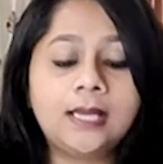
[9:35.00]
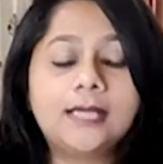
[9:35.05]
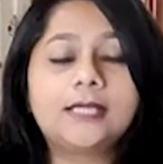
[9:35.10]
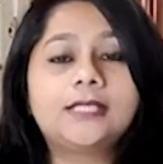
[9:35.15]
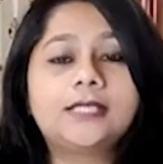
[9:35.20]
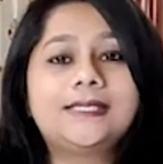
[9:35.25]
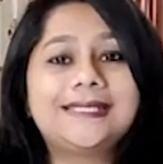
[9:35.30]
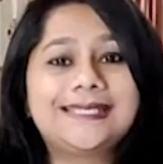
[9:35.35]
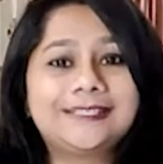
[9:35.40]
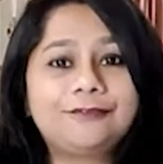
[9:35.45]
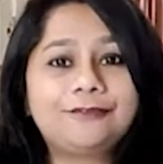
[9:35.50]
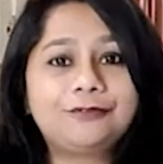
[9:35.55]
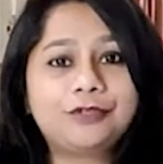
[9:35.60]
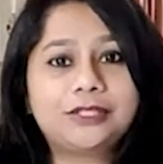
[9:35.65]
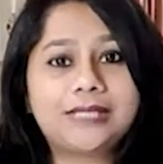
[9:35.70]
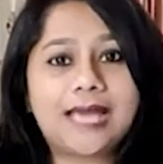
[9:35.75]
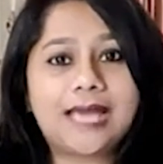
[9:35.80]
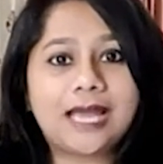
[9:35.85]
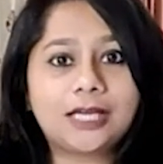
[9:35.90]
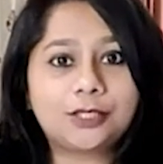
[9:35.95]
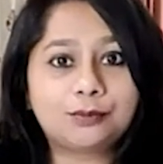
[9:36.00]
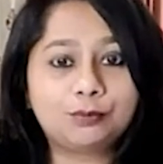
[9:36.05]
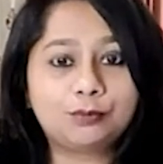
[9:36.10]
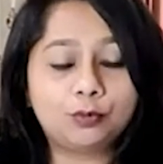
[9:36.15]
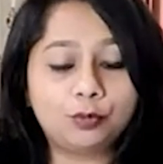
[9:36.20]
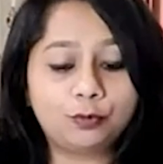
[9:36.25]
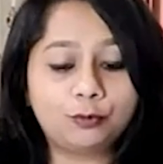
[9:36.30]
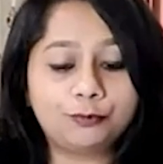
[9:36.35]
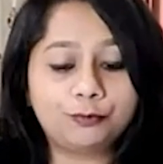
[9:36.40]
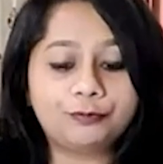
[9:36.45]
In a tit-for-tat
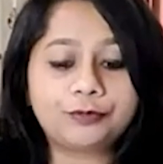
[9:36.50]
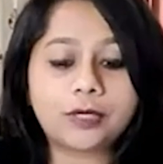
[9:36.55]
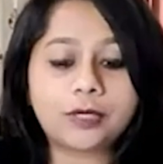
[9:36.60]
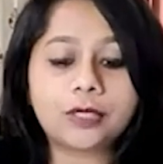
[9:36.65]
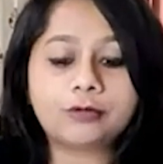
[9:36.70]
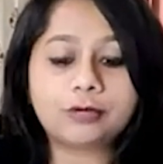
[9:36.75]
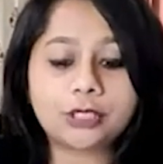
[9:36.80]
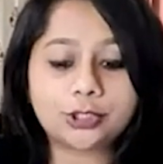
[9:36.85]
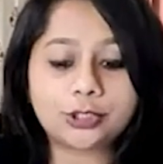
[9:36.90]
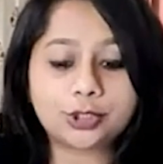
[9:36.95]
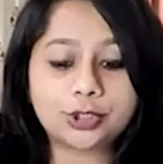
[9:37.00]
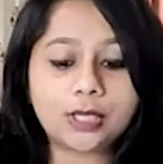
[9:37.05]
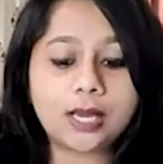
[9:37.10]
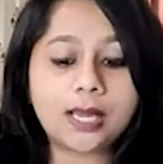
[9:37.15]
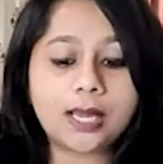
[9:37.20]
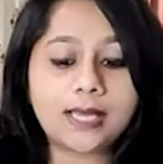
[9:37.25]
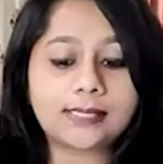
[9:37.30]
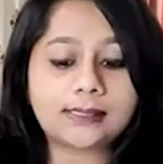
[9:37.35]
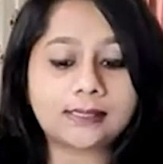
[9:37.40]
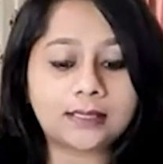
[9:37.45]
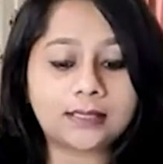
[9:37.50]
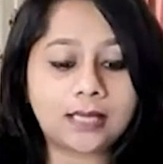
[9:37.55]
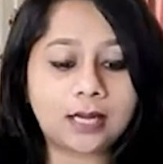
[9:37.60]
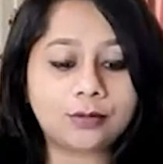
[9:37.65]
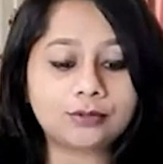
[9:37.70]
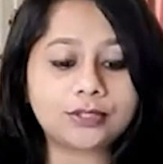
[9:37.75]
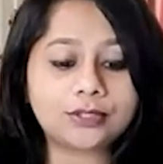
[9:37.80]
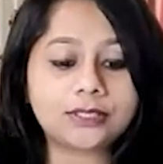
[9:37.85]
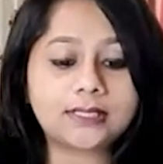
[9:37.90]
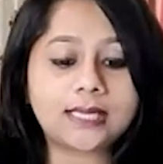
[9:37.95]
move, Russia has
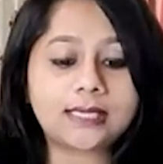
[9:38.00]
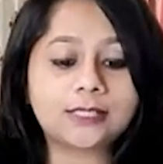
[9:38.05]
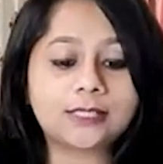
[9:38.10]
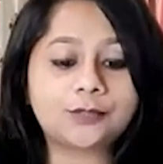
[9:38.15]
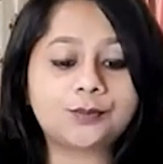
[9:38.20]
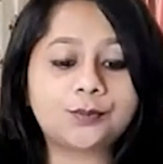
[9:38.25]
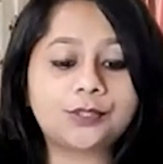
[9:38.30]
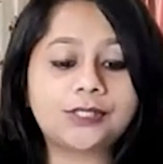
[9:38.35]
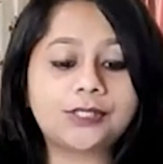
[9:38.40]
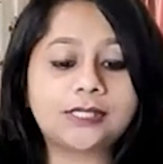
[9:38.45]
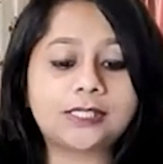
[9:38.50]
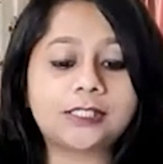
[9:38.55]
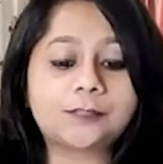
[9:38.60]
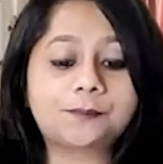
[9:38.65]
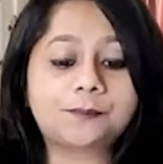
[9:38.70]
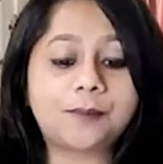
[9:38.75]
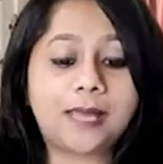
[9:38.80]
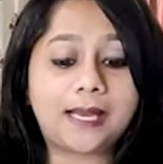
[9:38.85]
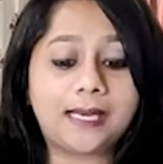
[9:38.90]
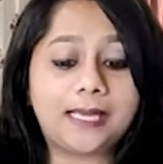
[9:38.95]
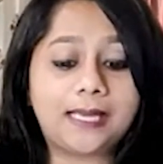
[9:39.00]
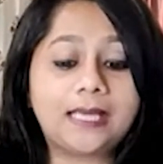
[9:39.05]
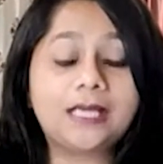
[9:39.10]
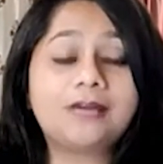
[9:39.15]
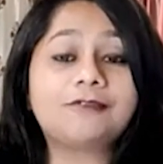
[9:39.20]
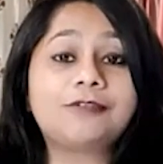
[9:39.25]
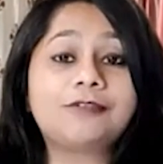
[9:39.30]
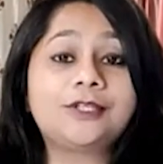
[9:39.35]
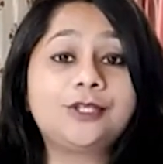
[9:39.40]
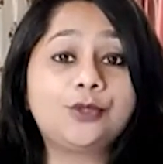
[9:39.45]
announced that it was
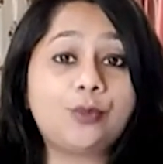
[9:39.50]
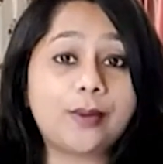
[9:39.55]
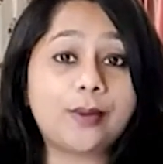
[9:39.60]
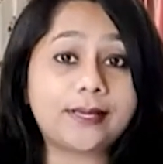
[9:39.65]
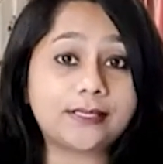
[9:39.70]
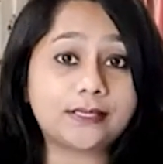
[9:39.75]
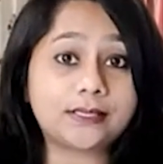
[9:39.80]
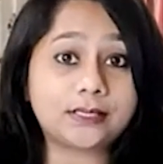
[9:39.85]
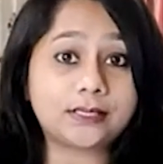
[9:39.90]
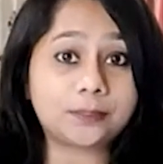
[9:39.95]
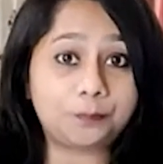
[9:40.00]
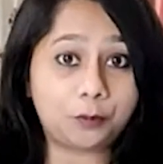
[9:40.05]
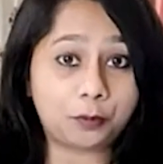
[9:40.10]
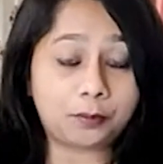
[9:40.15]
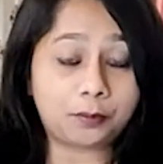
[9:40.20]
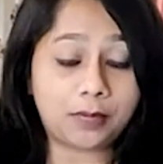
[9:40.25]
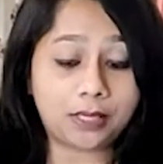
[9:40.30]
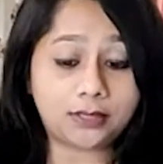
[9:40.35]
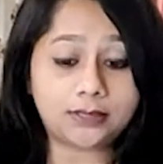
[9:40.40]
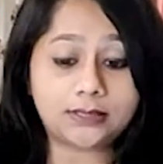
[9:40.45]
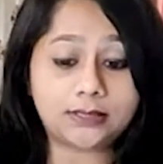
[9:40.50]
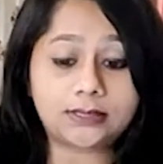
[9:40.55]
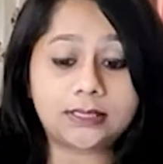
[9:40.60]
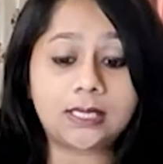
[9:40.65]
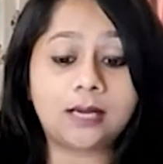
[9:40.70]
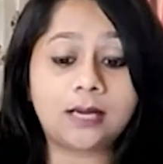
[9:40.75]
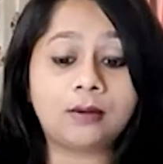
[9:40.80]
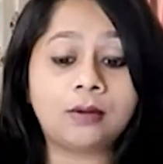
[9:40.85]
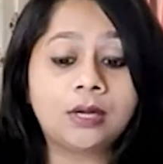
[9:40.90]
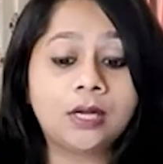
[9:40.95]
expelling US diplomats.
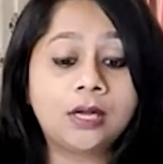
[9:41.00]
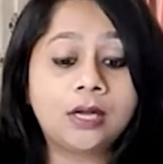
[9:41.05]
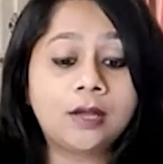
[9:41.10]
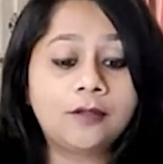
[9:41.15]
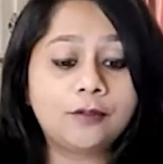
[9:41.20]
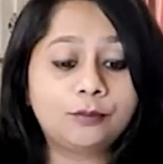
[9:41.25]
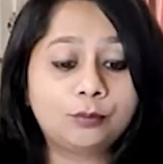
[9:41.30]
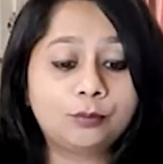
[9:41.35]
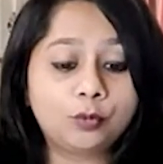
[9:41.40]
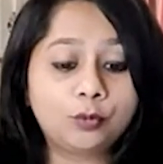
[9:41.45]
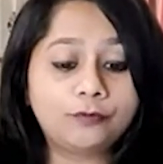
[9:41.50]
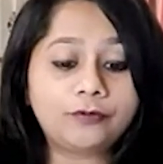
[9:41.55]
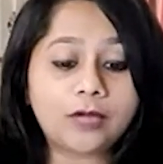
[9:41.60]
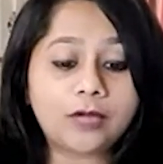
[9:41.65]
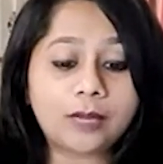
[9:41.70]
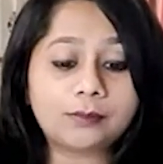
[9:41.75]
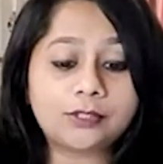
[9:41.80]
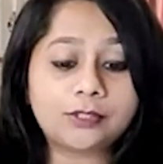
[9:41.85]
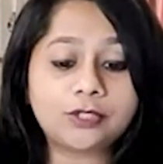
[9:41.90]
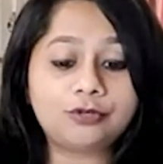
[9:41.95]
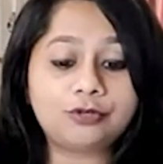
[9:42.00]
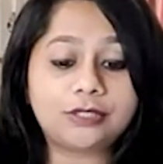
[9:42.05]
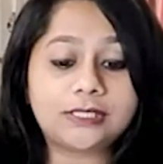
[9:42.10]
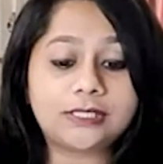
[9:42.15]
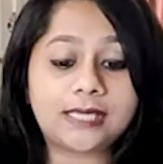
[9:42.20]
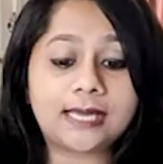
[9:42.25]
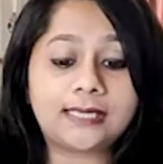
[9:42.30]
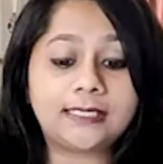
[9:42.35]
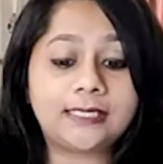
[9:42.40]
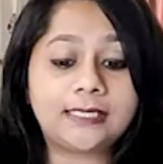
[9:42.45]
Now, the move comes in
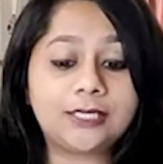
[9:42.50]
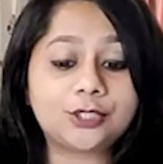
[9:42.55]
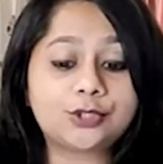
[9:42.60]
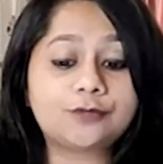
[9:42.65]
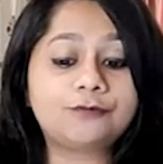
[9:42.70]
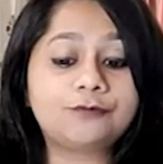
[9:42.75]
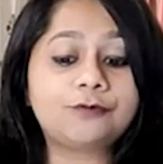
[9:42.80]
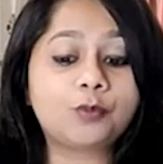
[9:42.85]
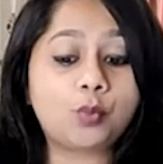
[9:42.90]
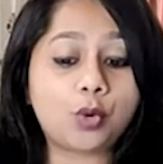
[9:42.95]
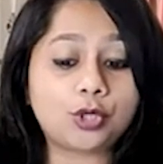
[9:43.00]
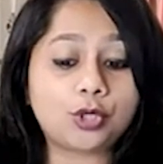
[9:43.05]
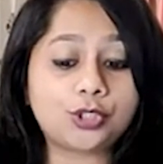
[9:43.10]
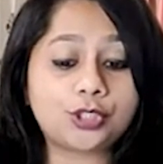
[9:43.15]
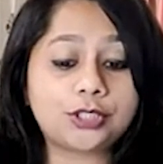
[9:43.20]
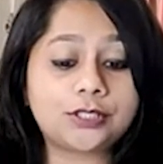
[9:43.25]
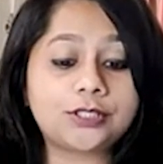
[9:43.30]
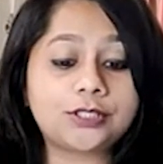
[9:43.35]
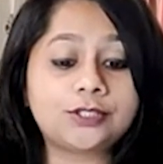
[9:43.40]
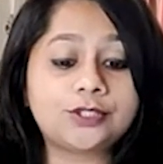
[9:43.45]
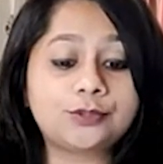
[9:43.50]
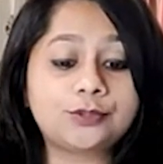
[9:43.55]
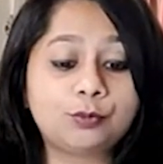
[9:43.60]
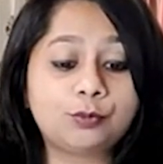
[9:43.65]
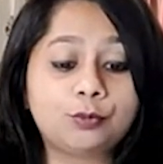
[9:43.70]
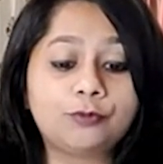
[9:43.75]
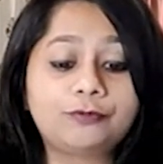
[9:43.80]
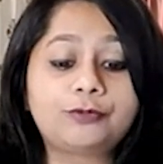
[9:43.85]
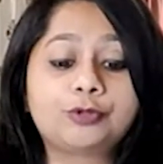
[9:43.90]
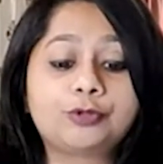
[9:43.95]
retaliation for Washington's
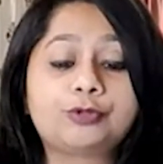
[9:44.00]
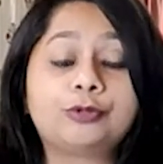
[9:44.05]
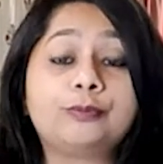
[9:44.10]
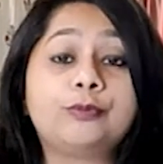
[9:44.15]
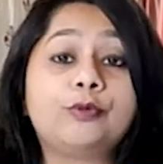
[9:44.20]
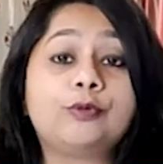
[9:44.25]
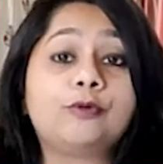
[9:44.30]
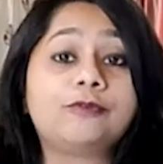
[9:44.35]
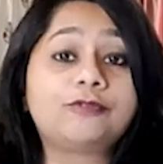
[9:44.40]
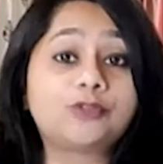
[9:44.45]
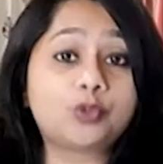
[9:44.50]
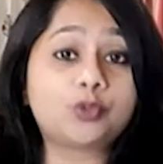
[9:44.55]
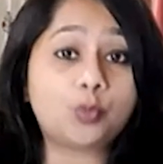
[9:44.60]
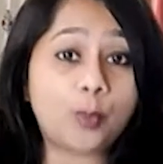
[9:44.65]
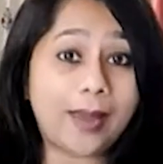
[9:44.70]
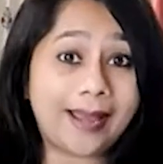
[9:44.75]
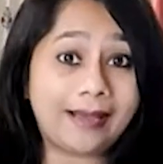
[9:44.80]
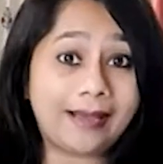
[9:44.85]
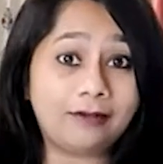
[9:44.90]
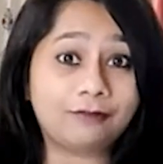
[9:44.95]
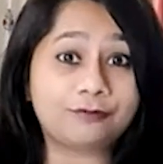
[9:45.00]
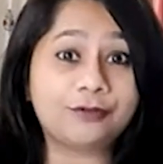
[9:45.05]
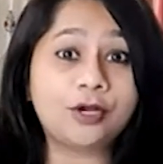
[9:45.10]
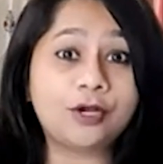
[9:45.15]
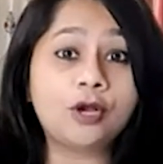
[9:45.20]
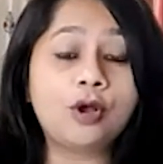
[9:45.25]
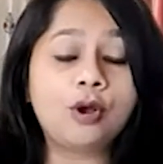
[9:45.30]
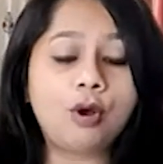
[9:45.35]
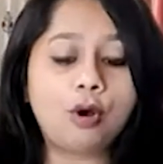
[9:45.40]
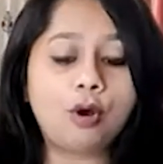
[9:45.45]
move to remove 12
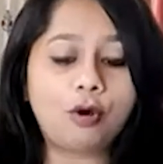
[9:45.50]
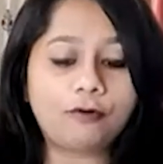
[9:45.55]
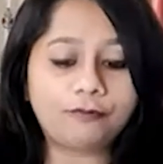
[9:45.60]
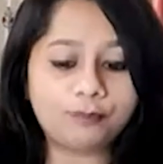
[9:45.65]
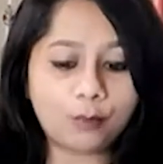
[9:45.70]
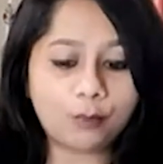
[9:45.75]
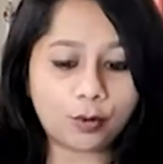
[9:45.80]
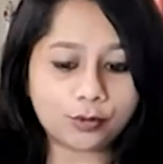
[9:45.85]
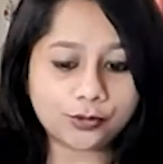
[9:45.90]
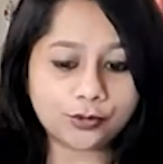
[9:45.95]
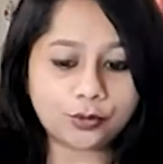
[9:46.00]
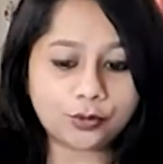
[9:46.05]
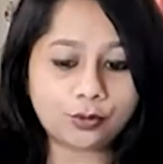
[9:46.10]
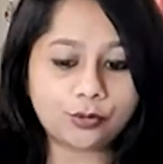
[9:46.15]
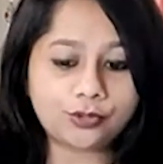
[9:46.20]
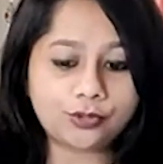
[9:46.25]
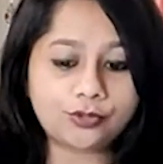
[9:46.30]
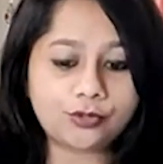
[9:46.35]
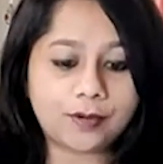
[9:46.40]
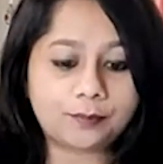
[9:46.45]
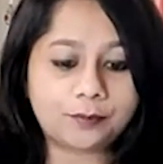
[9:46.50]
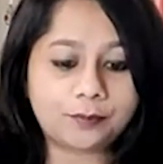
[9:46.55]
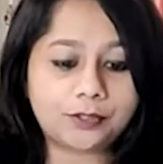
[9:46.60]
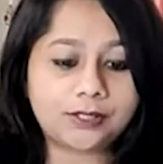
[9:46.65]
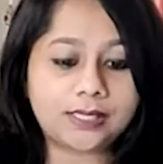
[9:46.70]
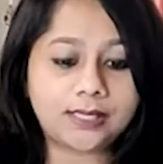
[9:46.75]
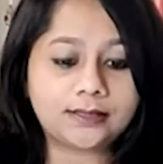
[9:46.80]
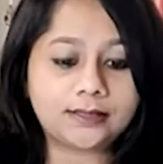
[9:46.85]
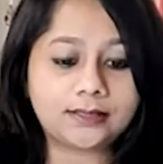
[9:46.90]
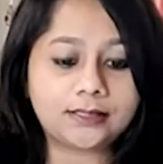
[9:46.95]
of Moscow's
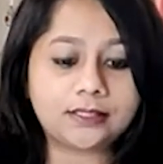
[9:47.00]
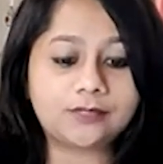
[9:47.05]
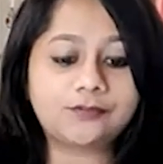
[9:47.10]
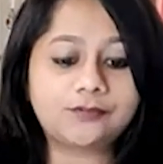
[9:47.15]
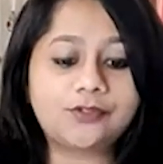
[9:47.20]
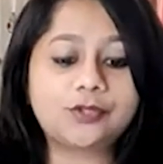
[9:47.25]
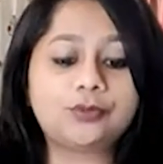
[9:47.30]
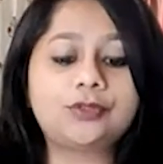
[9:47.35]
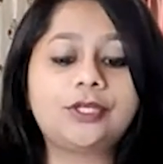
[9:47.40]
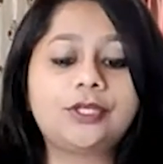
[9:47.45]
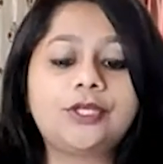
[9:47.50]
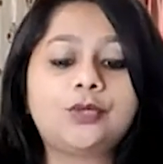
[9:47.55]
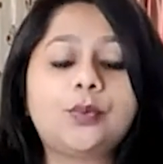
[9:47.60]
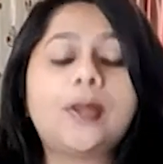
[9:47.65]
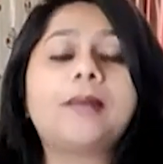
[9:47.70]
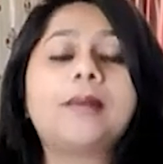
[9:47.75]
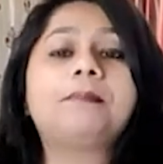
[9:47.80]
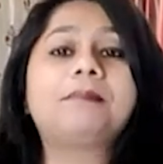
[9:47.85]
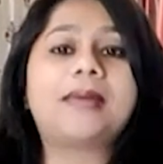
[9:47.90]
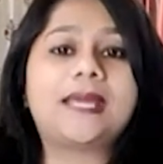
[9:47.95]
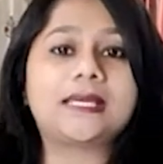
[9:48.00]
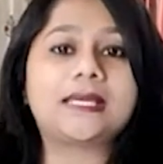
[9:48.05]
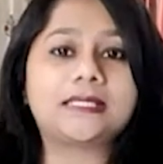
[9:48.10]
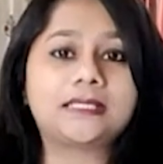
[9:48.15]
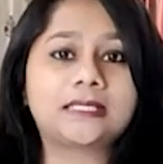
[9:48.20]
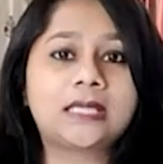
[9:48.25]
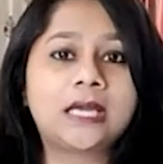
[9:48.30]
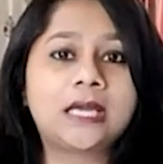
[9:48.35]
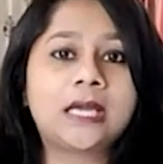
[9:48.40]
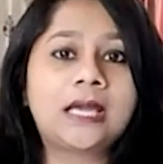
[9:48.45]
representatives to the UN
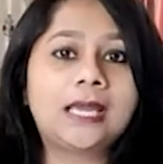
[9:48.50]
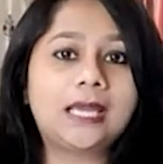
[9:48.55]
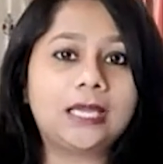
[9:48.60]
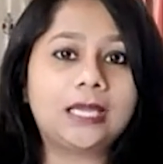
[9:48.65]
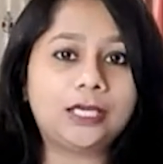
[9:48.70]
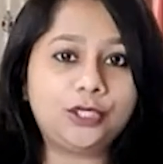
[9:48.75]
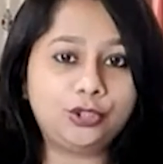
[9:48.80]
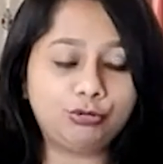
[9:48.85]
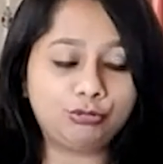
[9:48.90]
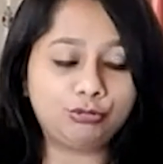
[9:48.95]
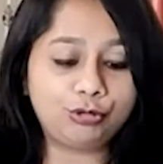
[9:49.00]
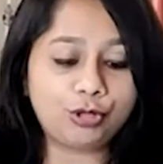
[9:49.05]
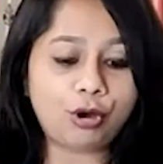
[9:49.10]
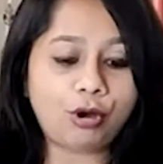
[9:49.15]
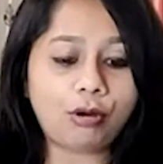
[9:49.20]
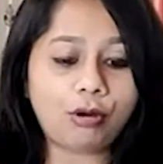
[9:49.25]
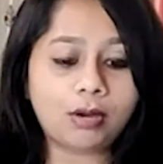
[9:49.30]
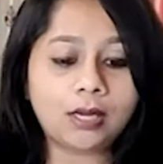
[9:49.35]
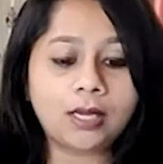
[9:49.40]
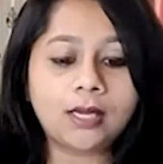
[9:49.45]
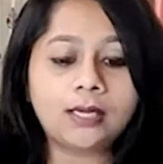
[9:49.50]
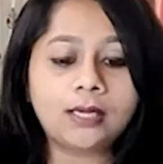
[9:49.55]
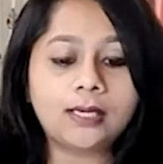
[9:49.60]
based in New York.